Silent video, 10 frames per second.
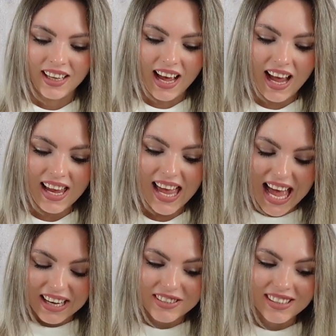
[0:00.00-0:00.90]
I
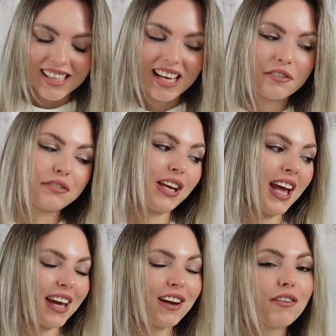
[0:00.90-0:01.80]
actually have
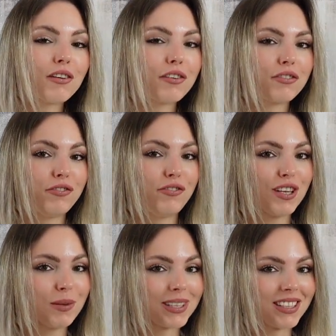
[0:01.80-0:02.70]
kind of a
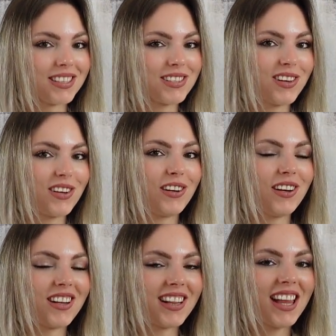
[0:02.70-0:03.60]
theme in this
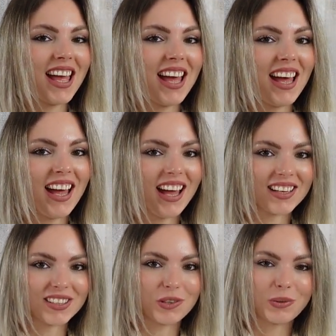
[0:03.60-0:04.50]
haul, and
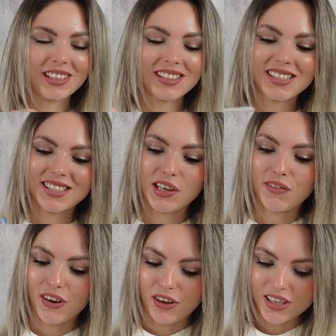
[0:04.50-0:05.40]
you will see
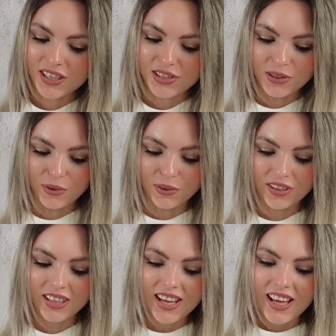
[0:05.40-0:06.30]
very
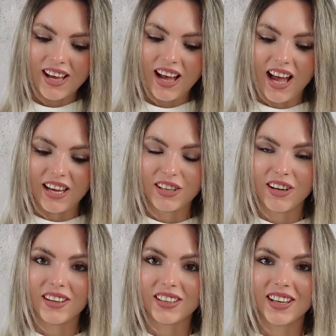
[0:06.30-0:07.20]
soon. I
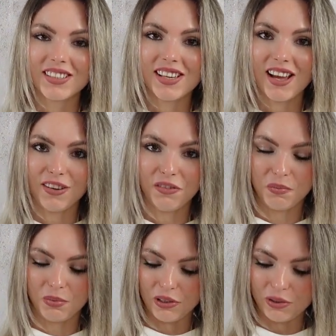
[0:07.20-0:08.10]
got a ton of
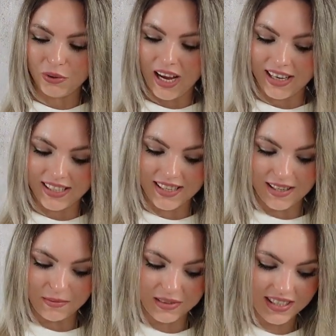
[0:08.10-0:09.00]
blue
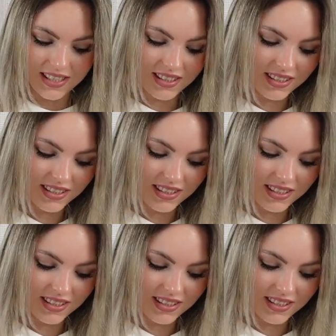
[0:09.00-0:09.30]
items.